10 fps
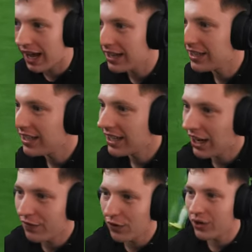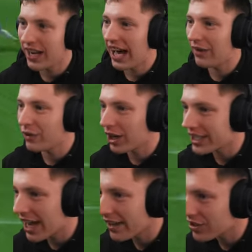but I thought, nah, I've got
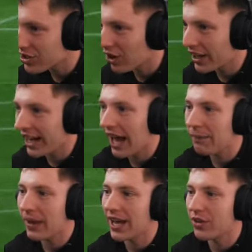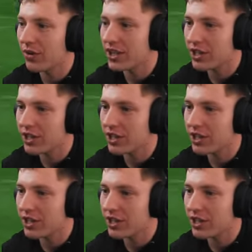to take this on. I can't play the